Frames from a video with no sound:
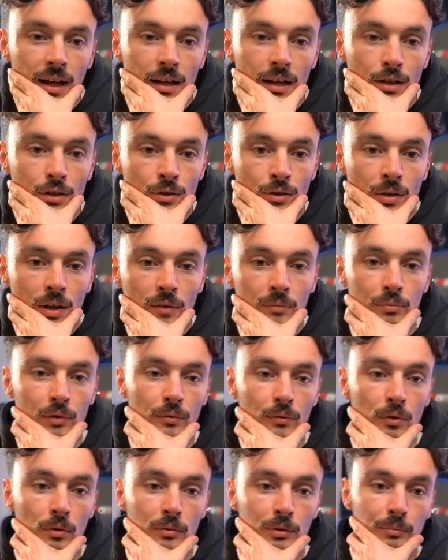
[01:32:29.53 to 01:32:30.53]
You have
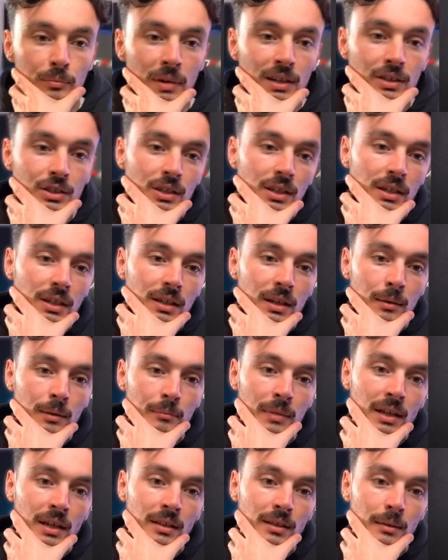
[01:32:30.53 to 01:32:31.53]
performed magic and
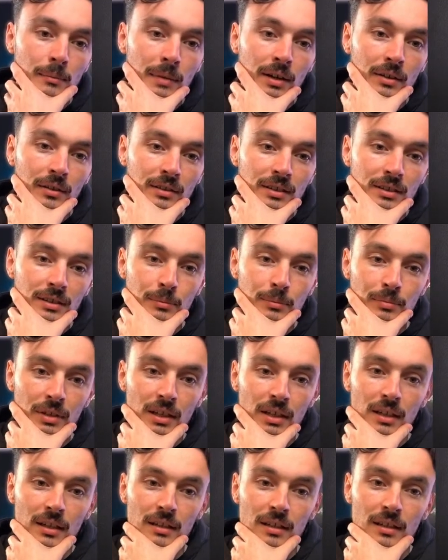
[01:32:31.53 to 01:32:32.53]
made the mountain
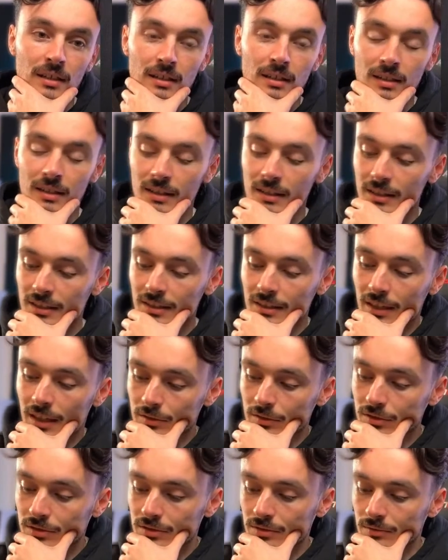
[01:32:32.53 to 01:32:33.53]
disappear.
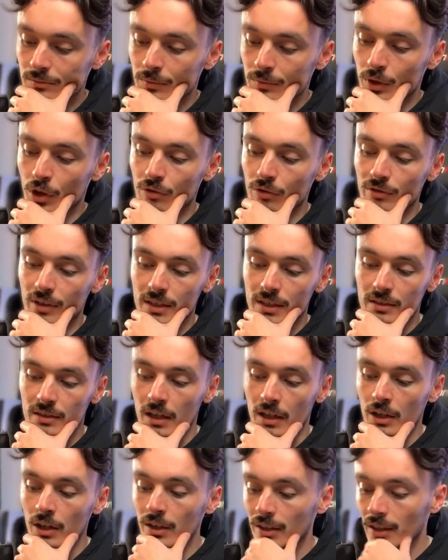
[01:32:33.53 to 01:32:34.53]
Yes, we got rid.
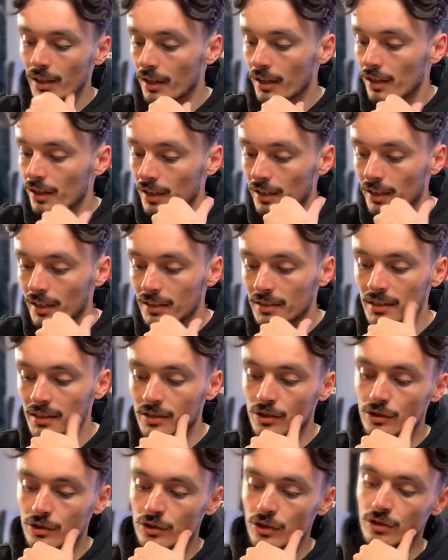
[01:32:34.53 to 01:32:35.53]
And I think I like this. This
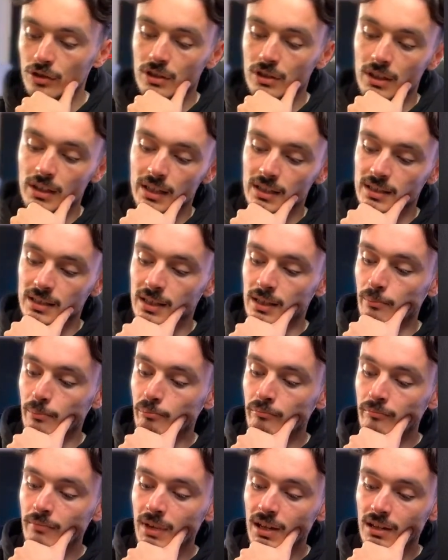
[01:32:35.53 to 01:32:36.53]
just looks like it's in the
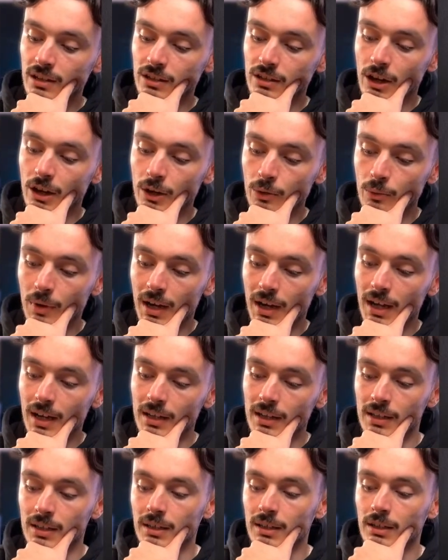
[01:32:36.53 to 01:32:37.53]
middle of nowhere.
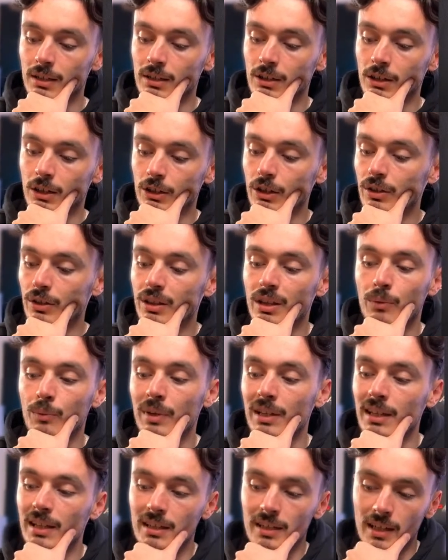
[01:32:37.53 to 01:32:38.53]
I don't think we
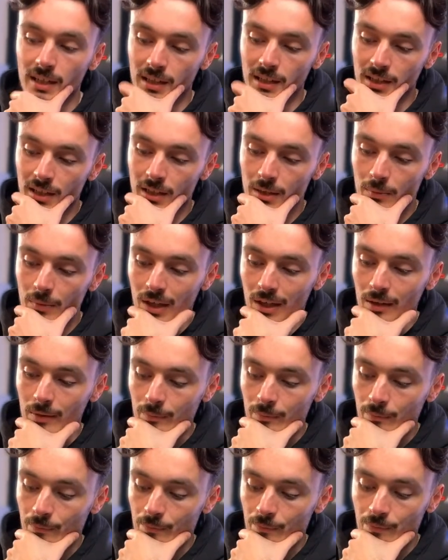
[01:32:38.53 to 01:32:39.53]
need anything up there.
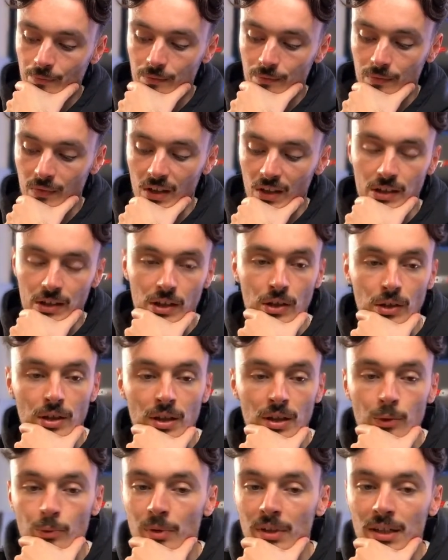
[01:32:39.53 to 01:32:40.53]
I don't
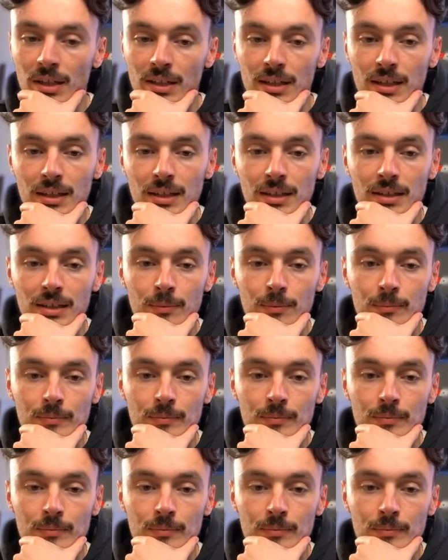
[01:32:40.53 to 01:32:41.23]
think we need anything.